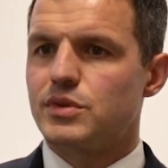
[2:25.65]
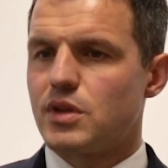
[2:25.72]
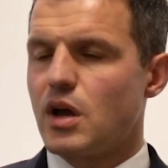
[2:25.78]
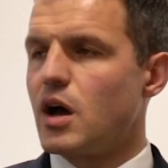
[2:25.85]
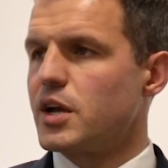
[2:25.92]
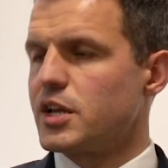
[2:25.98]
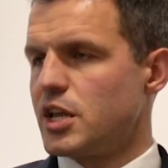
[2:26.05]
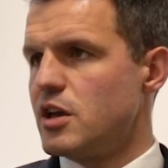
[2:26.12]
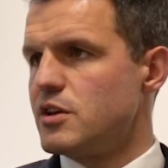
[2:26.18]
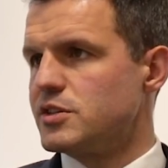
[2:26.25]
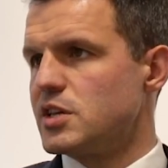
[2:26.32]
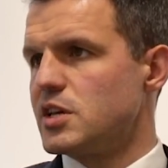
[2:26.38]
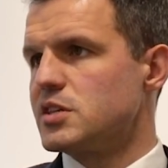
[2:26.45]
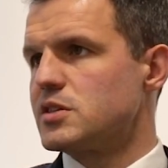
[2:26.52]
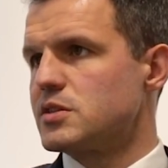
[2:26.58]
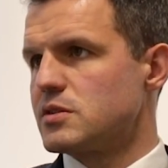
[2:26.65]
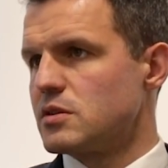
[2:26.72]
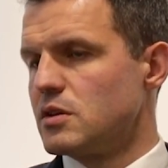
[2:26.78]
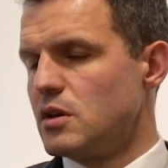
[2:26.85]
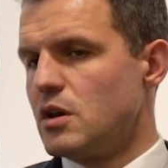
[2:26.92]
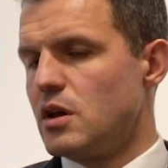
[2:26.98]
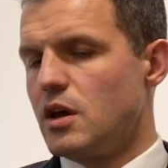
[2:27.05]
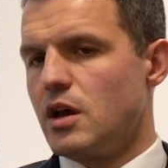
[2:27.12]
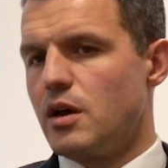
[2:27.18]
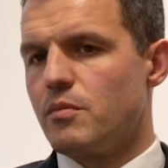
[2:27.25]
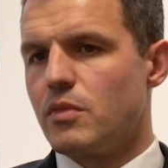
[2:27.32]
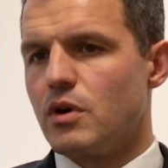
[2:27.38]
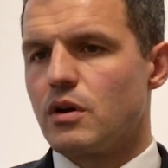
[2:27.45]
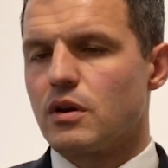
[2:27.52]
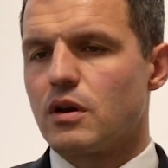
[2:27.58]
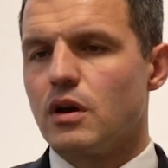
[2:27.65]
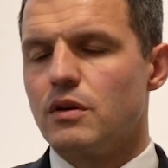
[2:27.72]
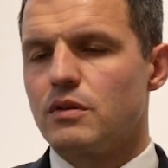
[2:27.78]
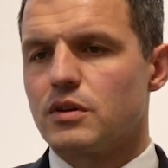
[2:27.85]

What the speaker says: diagnosis and